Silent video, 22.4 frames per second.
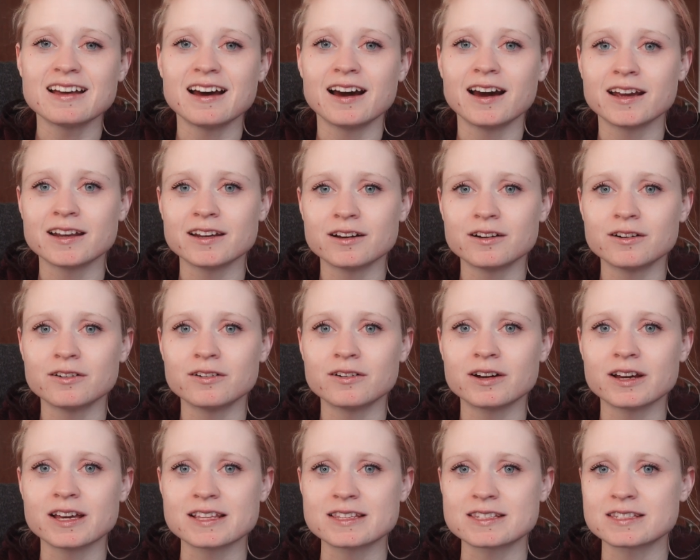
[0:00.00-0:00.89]
I know
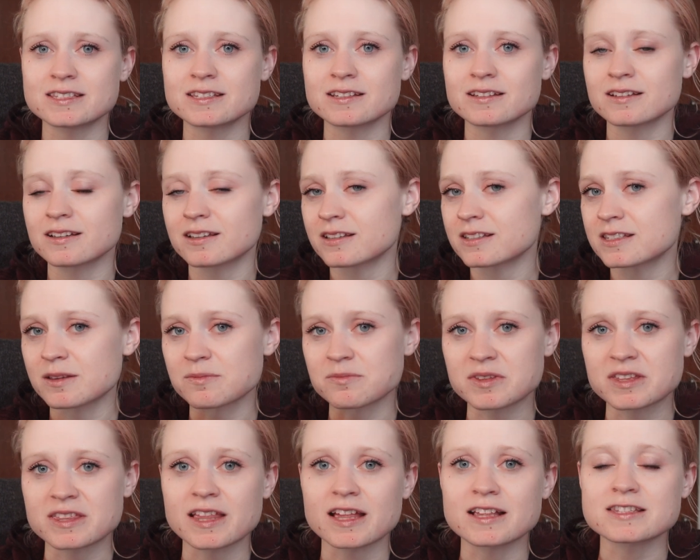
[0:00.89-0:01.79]
it's
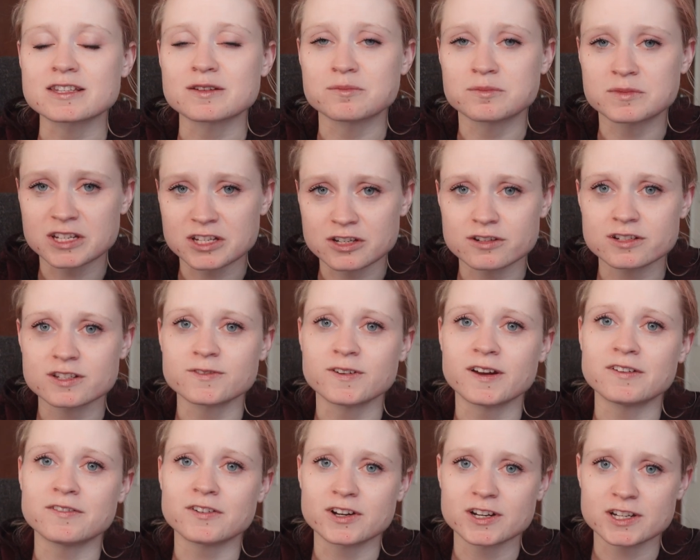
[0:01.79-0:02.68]
something that some teachers
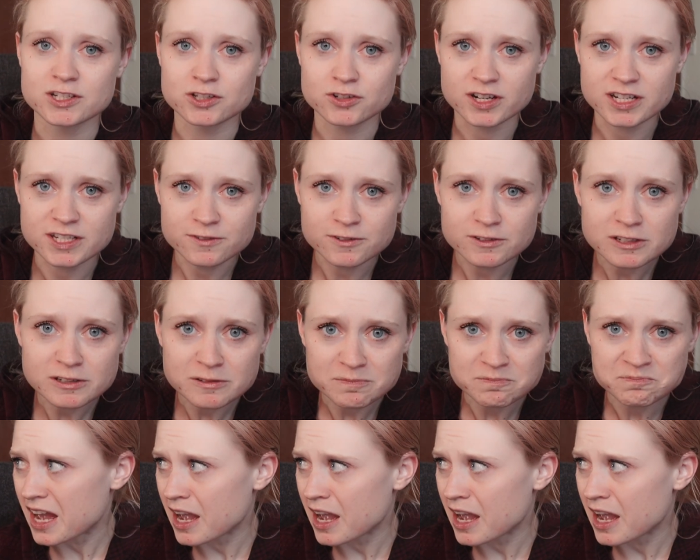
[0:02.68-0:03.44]
find very stressful.